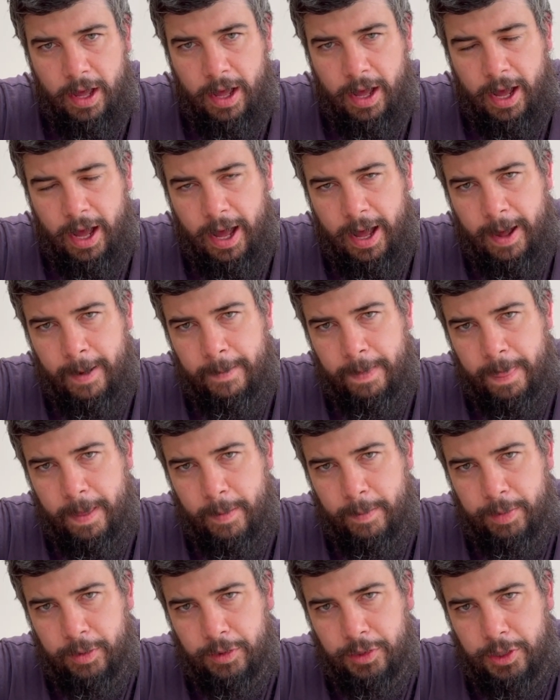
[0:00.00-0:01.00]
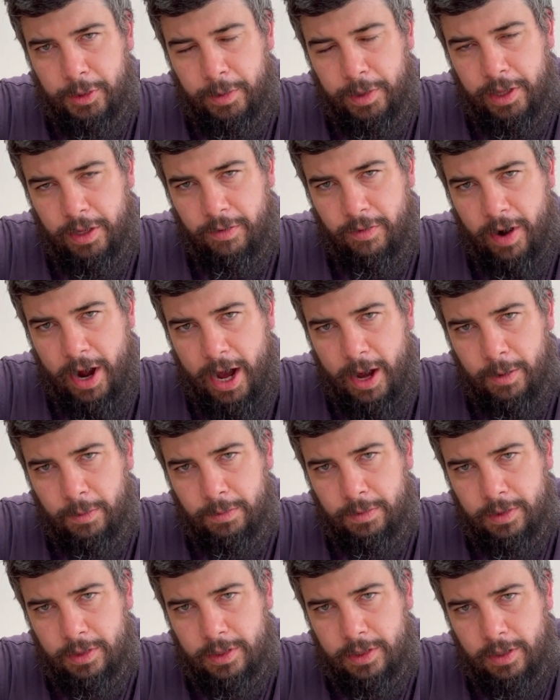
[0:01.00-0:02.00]
but doing the
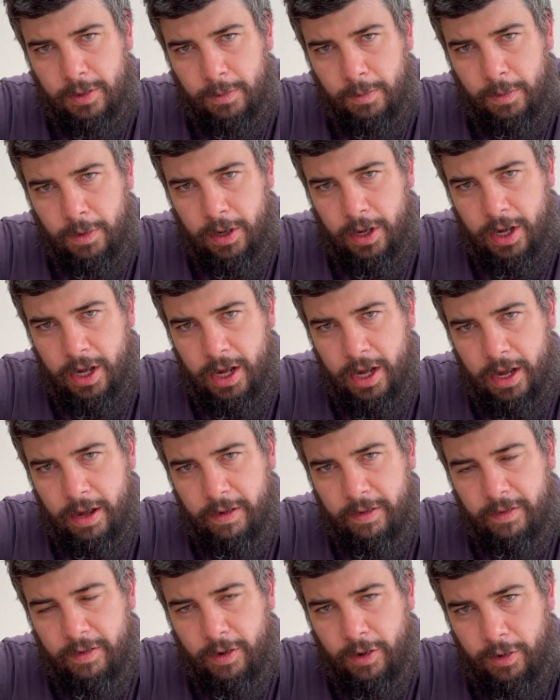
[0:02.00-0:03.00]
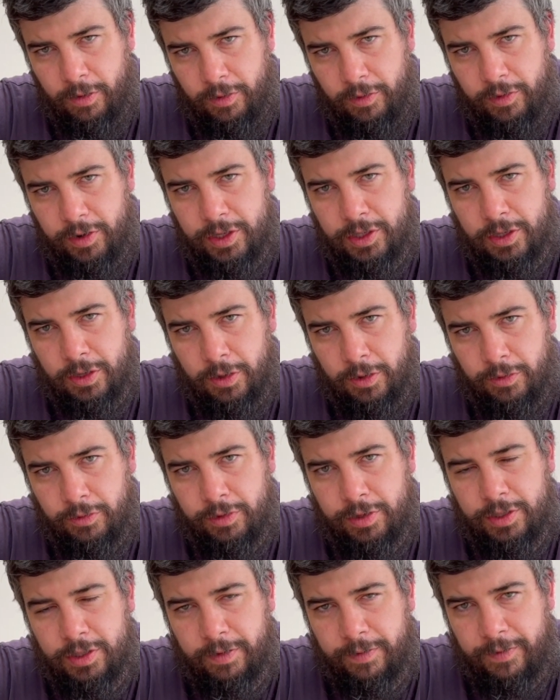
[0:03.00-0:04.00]
rounds were hundreds and
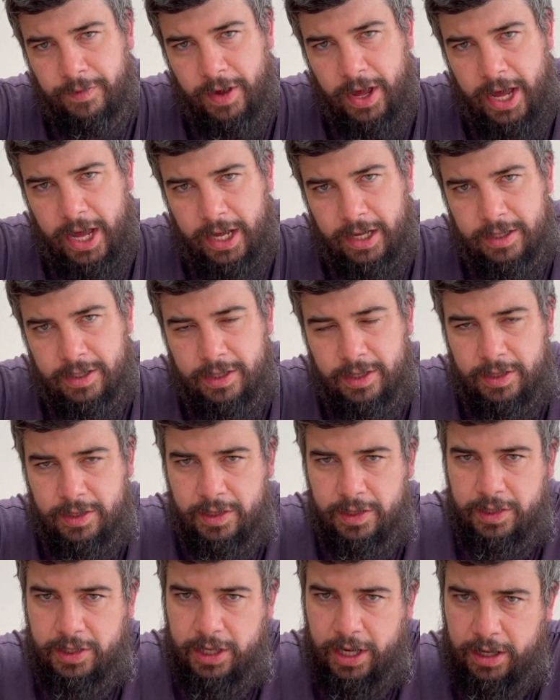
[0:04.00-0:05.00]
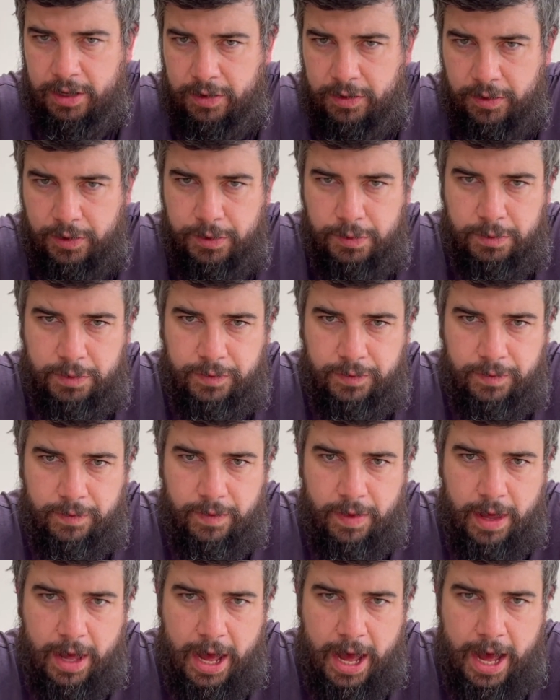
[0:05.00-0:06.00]
hundreds of fakes that just said Cruise
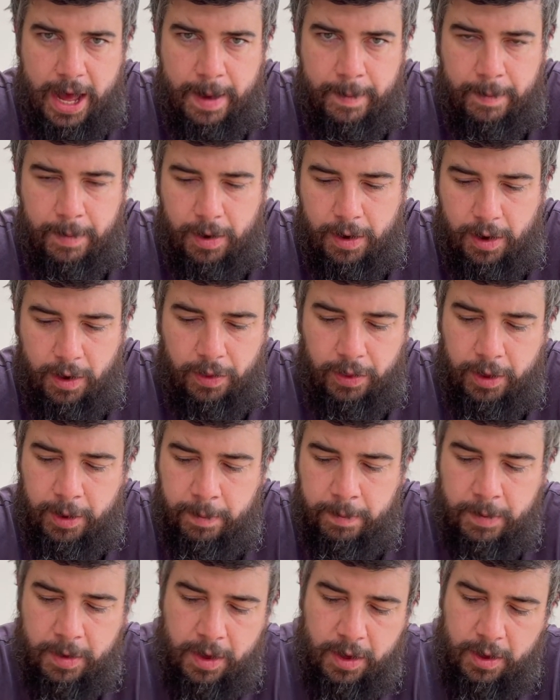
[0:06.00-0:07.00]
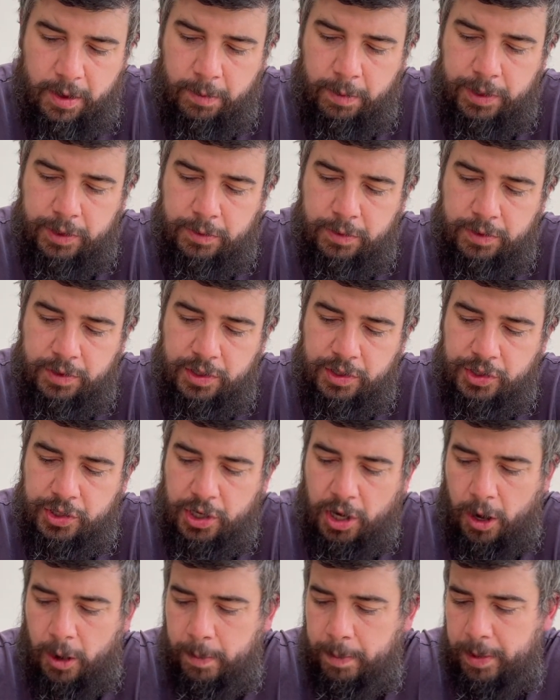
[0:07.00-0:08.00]
on them, which was the
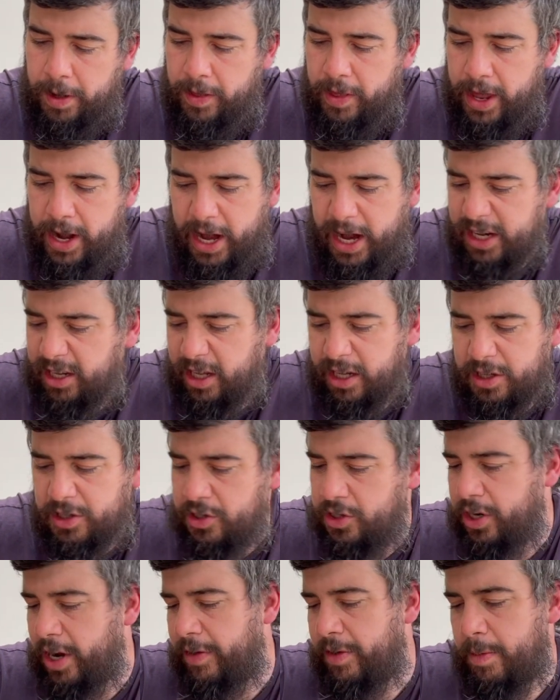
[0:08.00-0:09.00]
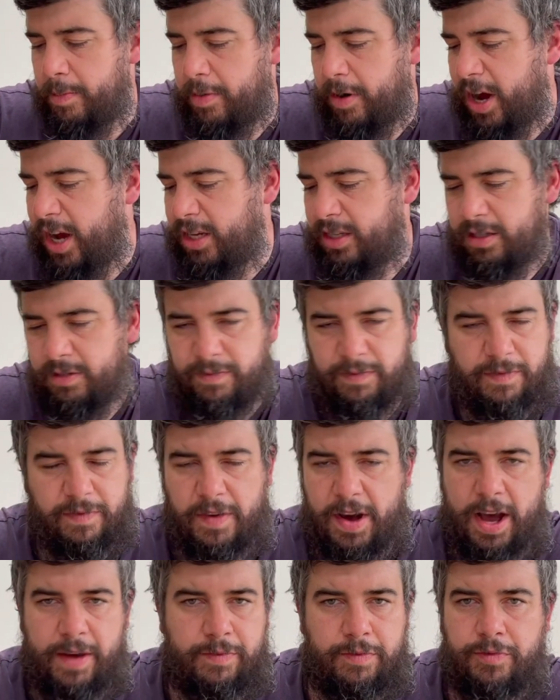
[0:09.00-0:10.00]
shop, and then it had like a generic price of
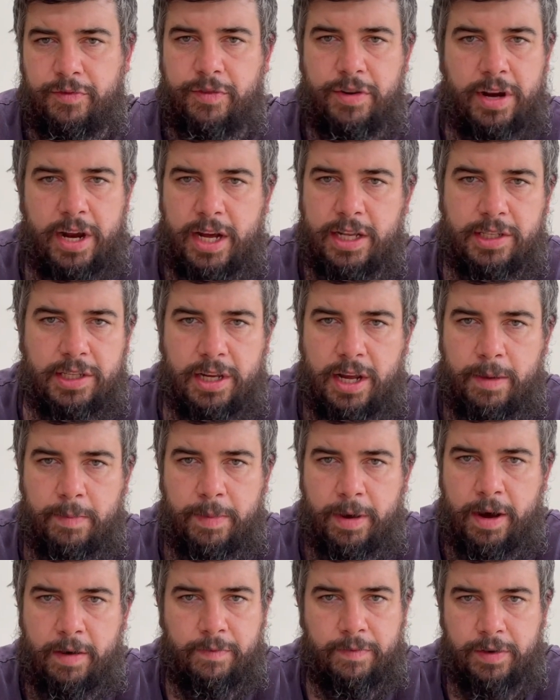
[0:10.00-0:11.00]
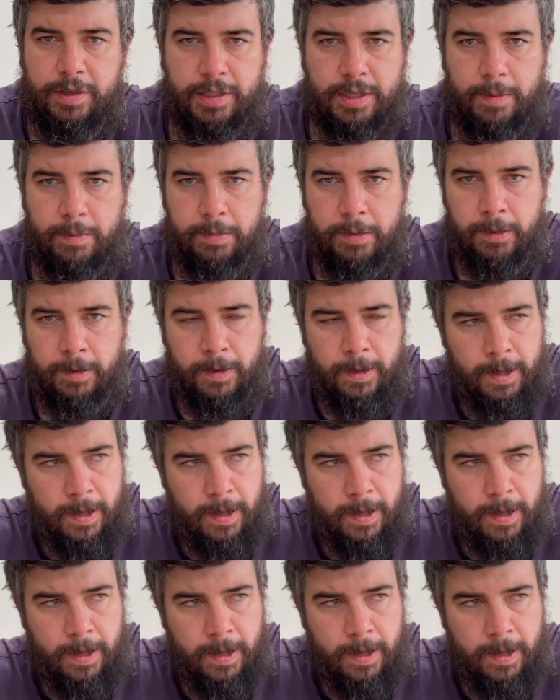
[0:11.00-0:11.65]
£599, for example.